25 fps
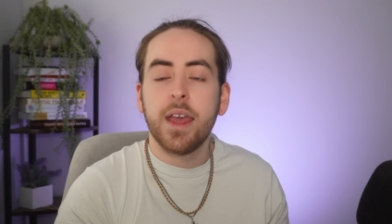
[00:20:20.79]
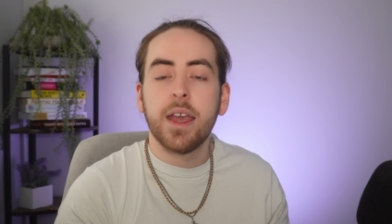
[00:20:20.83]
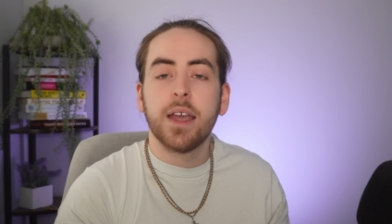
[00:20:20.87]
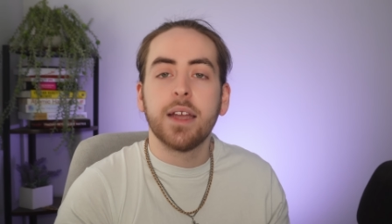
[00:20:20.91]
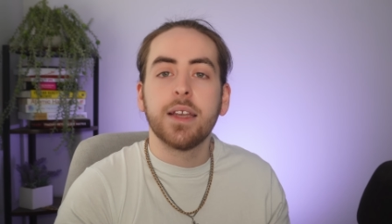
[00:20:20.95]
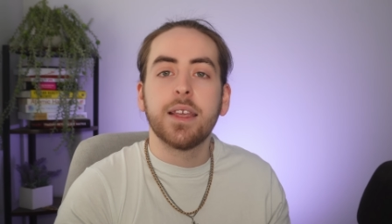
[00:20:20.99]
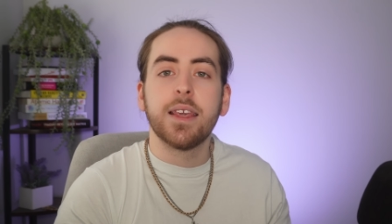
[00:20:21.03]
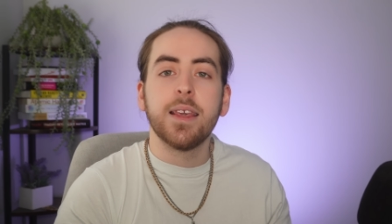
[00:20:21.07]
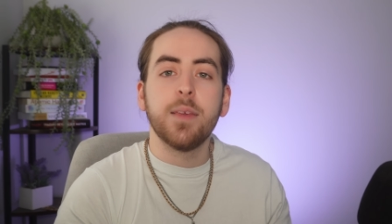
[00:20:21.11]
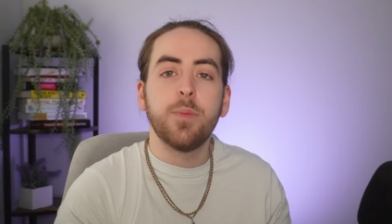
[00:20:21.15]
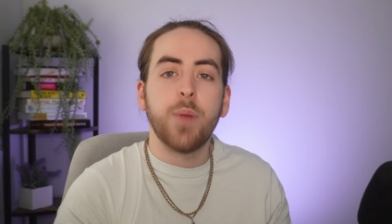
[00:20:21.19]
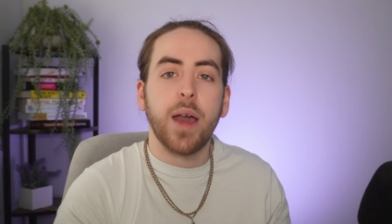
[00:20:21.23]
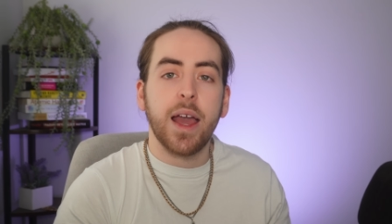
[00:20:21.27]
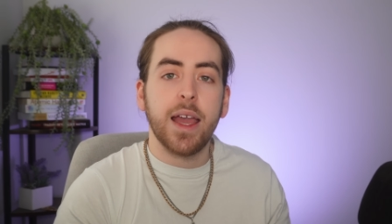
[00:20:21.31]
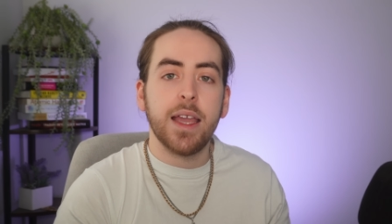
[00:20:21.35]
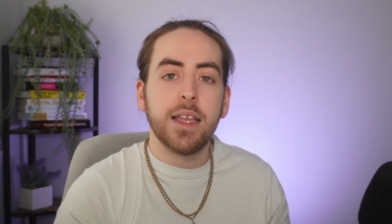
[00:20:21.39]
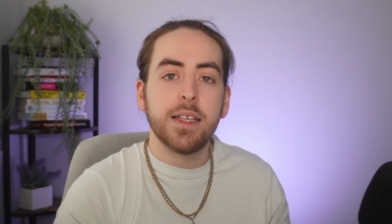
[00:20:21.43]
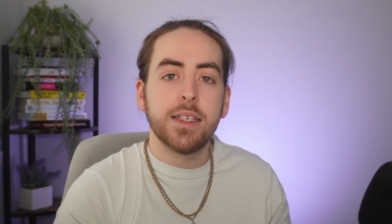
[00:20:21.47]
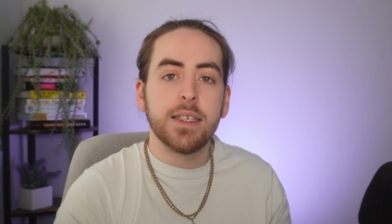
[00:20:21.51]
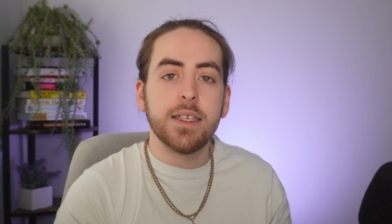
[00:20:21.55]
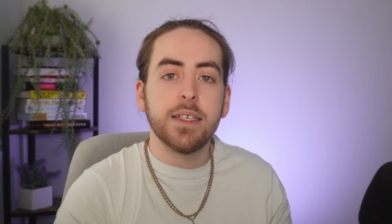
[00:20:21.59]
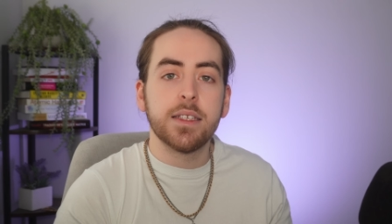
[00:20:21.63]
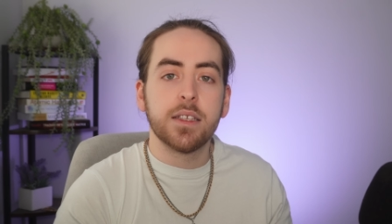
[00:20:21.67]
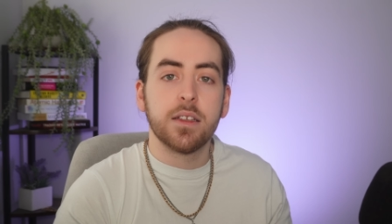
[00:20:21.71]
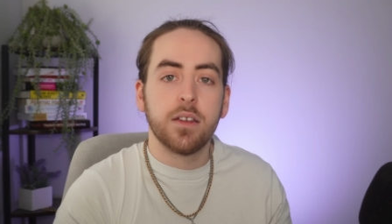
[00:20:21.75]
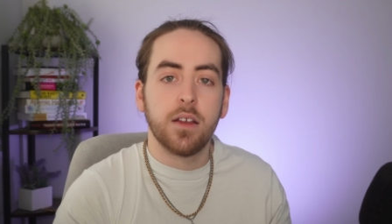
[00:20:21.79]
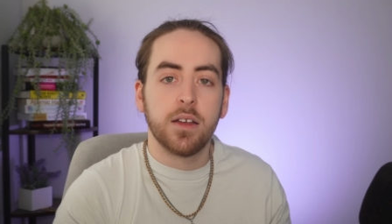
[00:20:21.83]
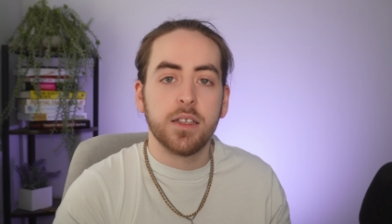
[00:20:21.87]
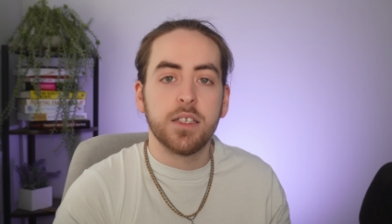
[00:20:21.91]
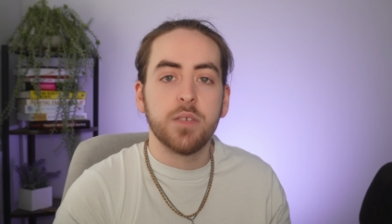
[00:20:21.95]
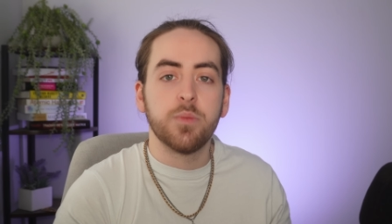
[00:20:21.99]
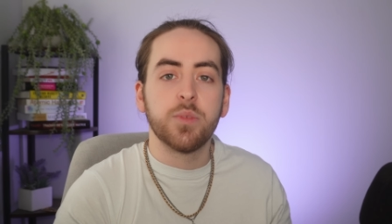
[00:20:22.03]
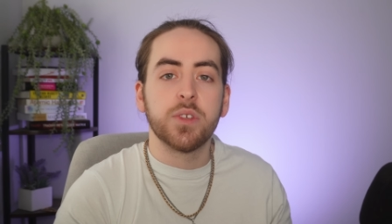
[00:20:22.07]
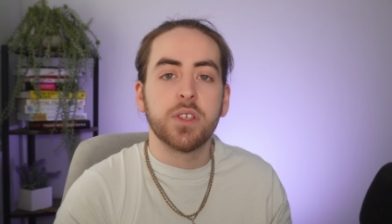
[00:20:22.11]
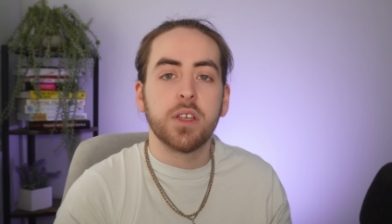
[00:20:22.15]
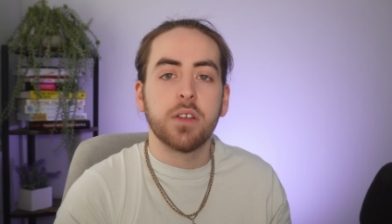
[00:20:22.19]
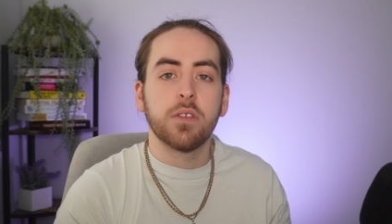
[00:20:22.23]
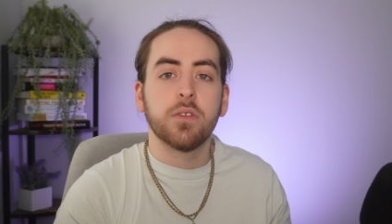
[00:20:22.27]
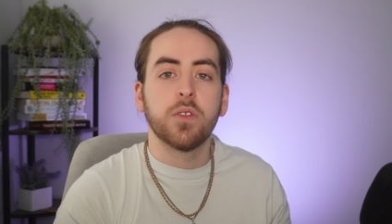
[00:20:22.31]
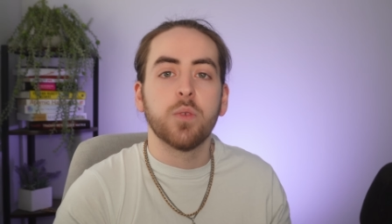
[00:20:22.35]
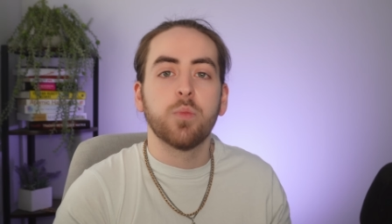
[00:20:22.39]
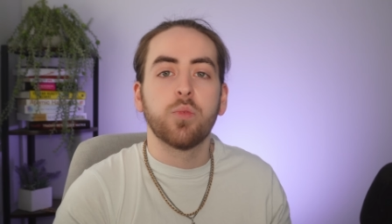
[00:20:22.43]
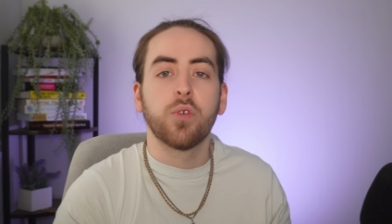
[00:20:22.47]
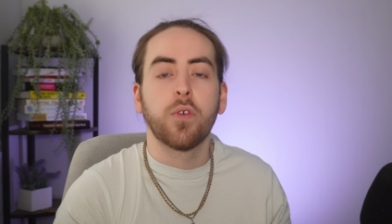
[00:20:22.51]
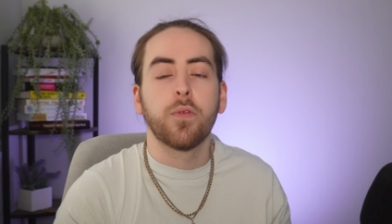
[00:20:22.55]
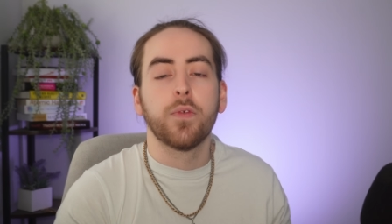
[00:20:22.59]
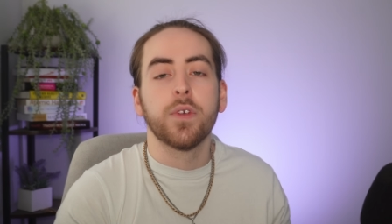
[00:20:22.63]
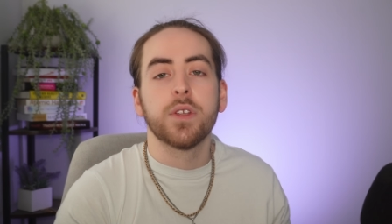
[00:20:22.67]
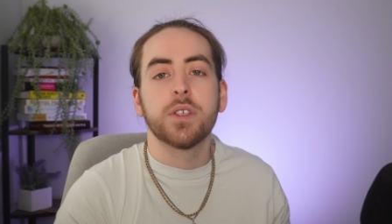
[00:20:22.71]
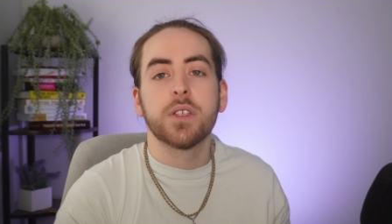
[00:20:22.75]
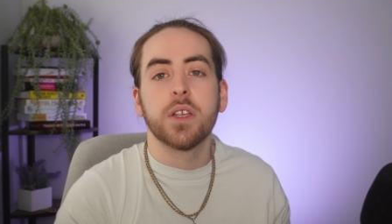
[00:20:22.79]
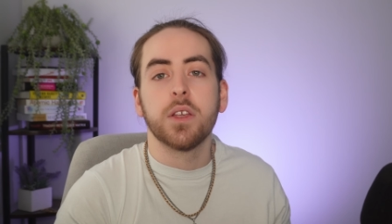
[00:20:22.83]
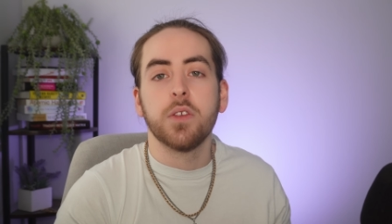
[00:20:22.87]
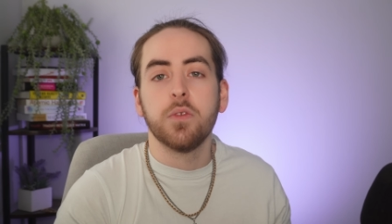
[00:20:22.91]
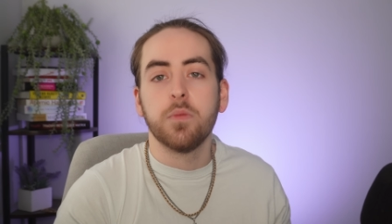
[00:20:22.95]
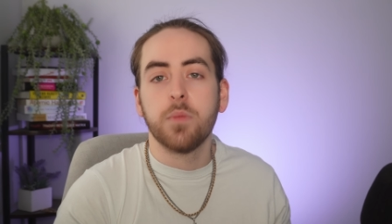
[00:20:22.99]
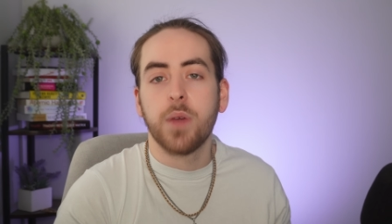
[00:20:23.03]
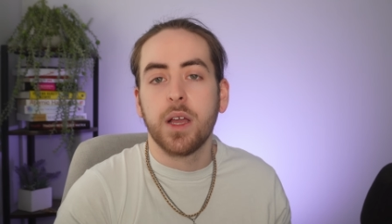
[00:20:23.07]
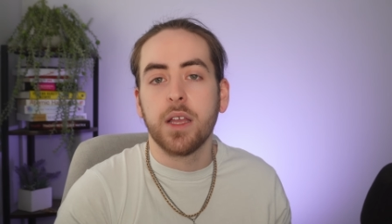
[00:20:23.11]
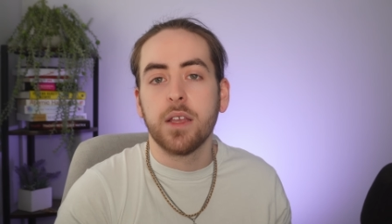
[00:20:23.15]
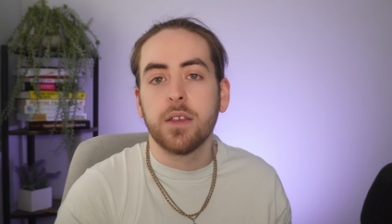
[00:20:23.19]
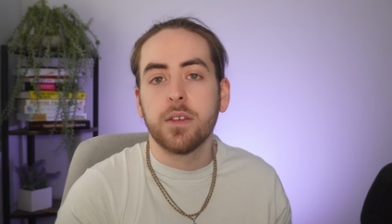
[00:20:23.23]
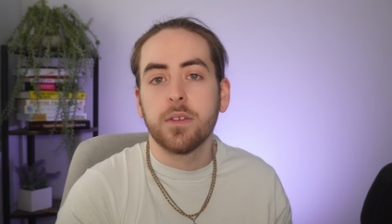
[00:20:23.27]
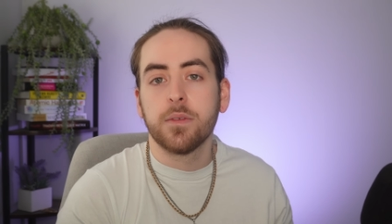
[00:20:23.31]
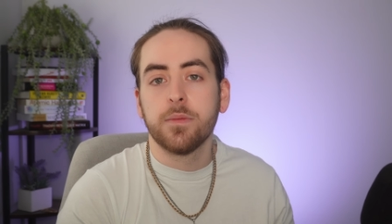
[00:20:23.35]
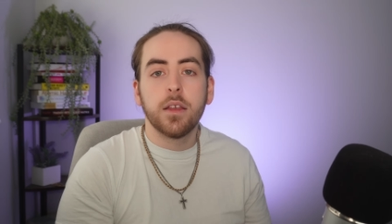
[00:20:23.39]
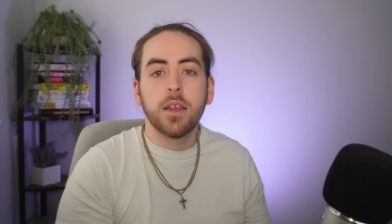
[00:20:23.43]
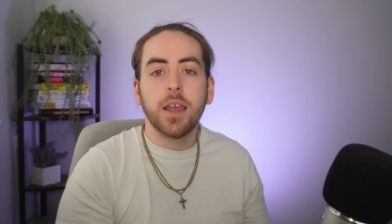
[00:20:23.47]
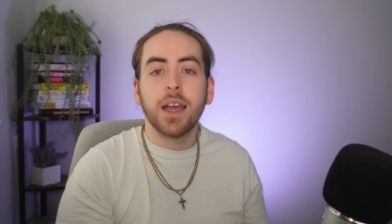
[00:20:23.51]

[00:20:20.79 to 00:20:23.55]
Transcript: and keep eighty to ninety percent of the profits that you make.